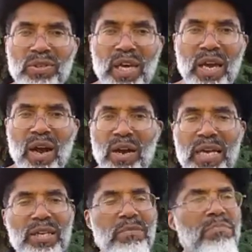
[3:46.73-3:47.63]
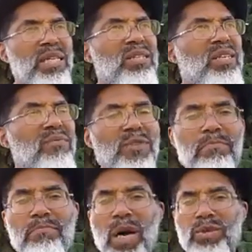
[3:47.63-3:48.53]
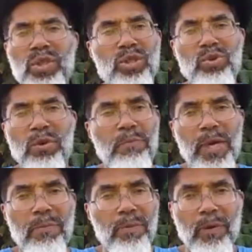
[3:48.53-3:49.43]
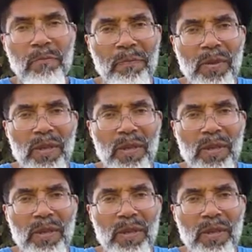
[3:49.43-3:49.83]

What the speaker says: They are in the midst of the multitude of people.